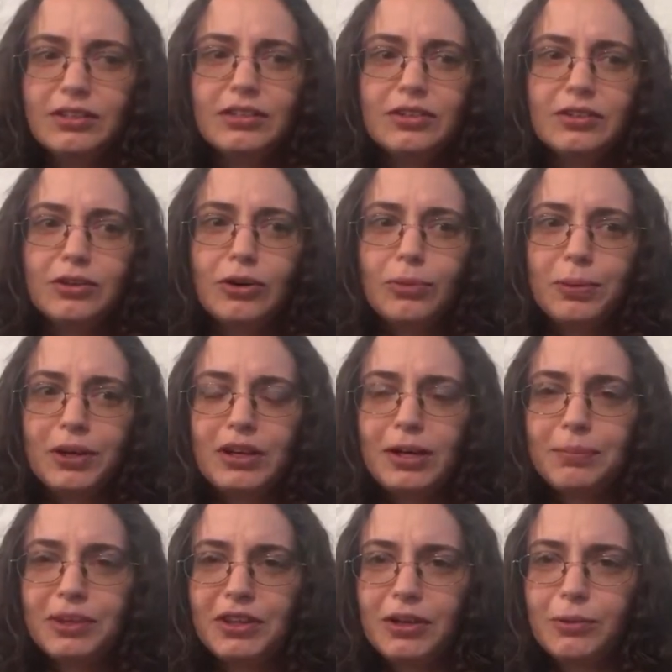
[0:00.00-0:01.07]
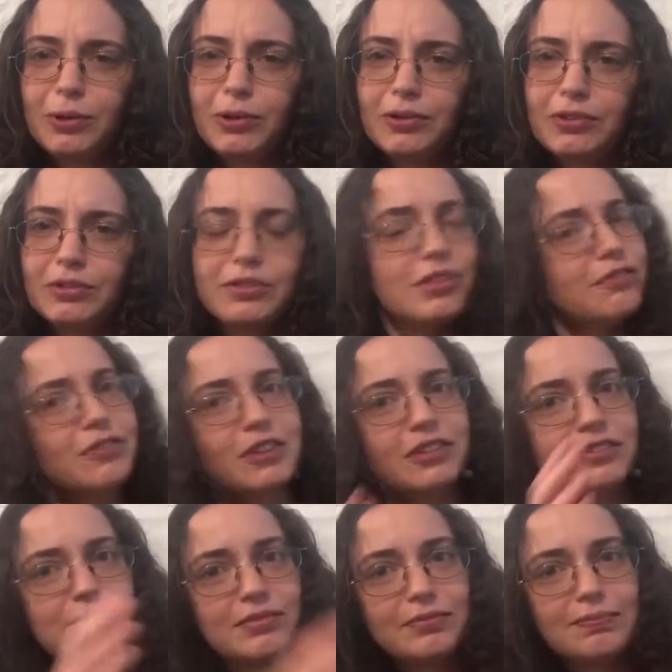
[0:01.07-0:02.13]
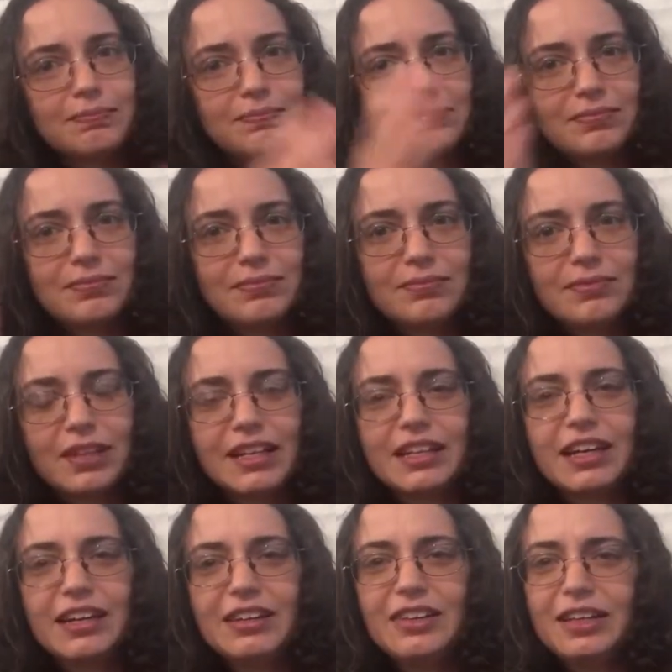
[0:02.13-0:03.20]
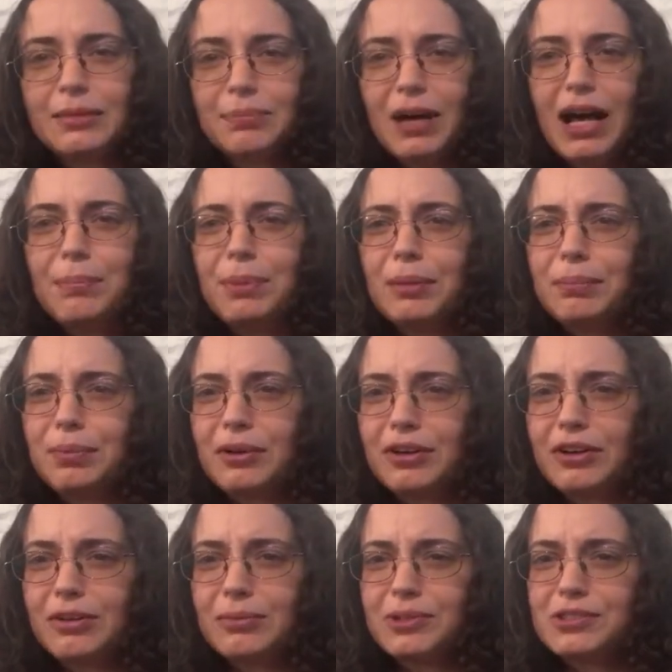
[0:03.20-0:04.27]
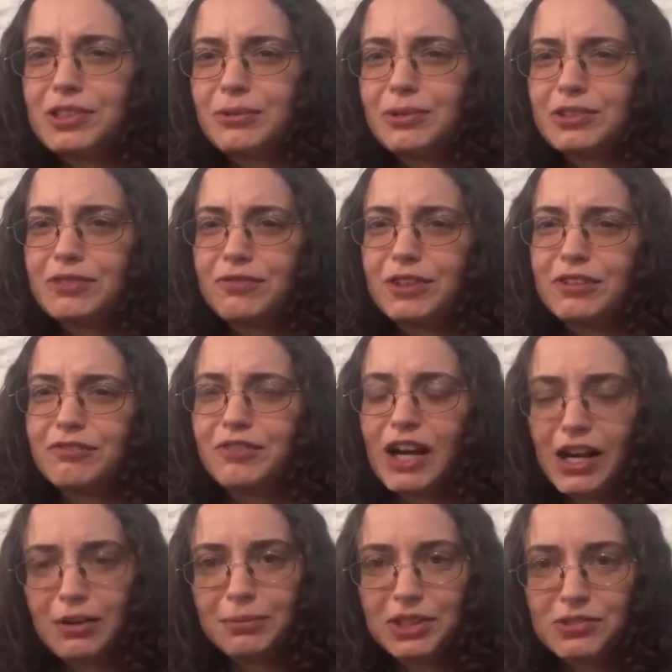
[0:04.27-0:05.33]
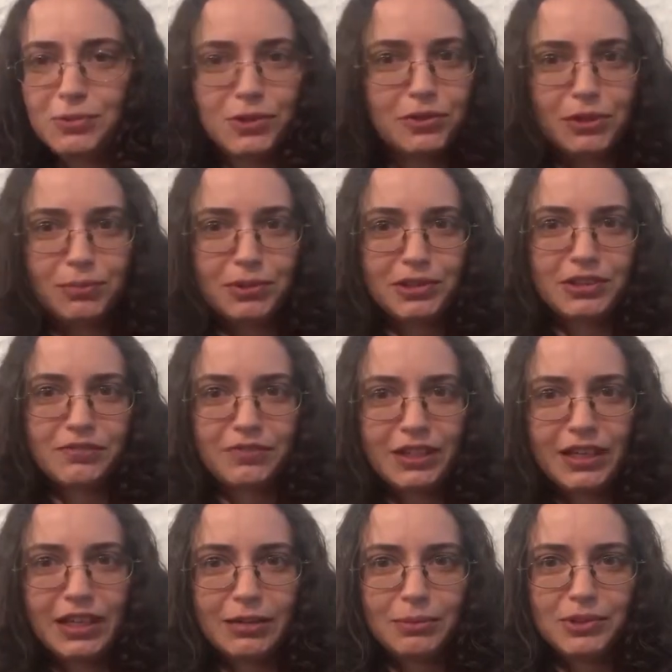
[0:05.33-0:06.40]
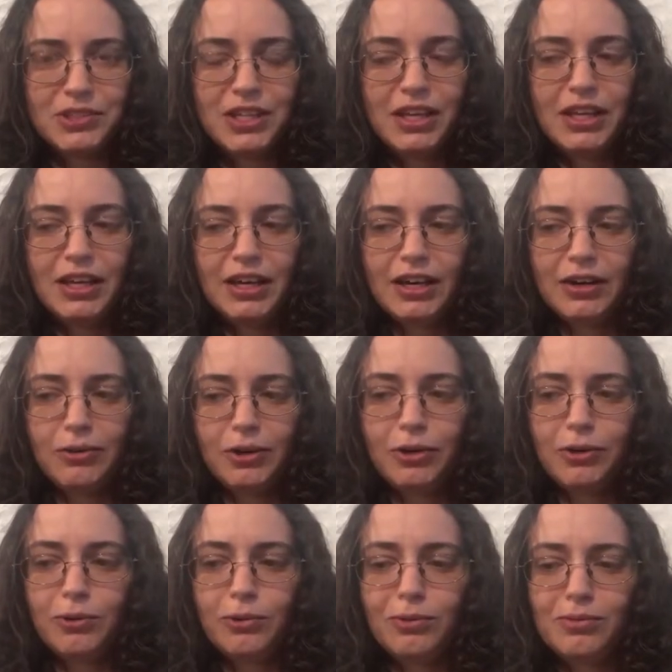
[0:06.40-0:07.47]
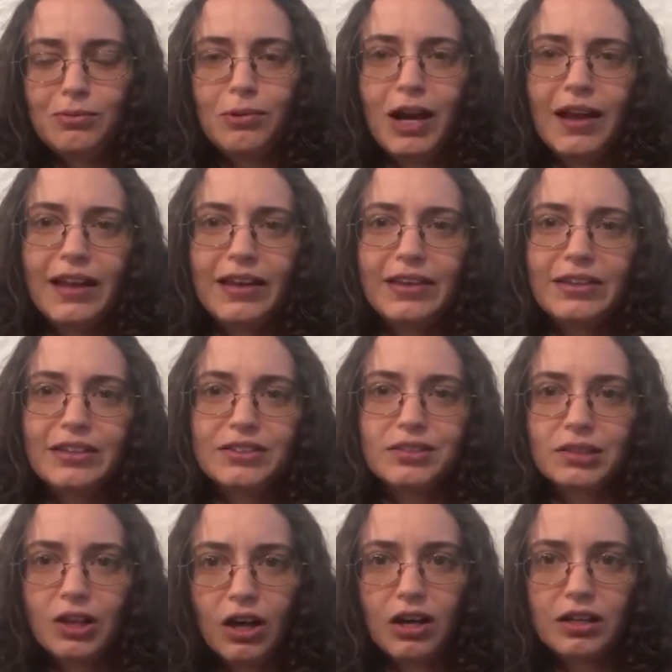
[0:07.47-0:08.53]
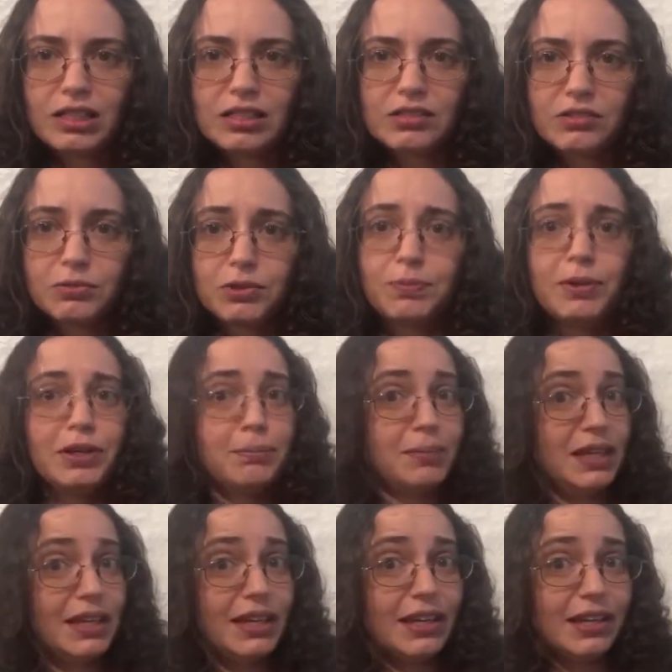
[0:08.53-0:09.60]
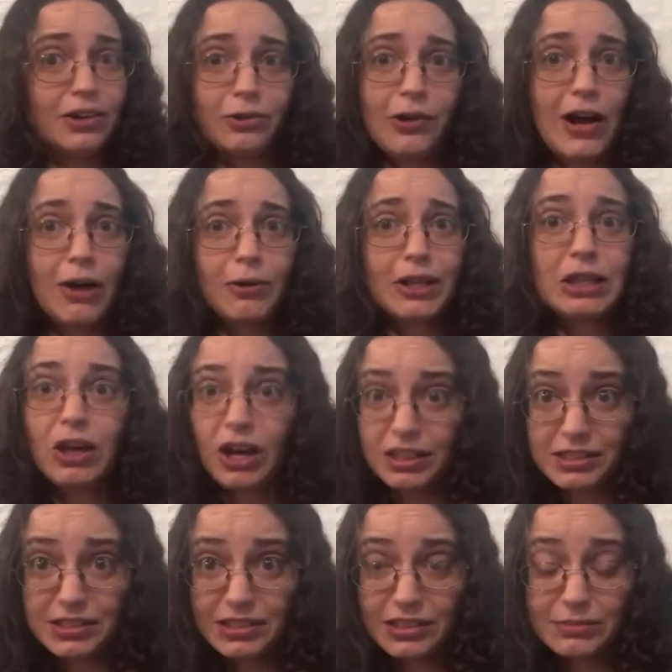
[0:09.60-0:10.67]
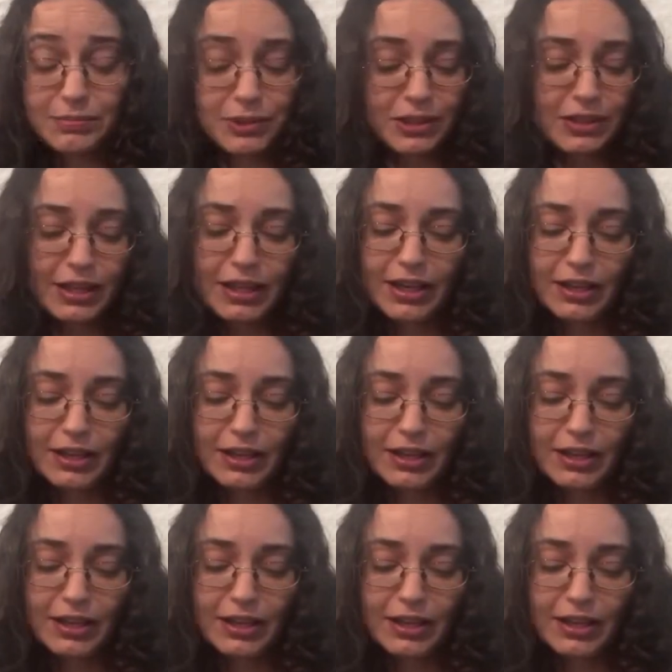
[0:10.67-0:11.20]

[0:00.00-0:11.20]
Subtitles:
you open it up and there were different, like, kind of like a pop-up book almost. There were different environments where you could put different animals. I don't know why it's lost. It was pretty big. I don't know how I lost it, but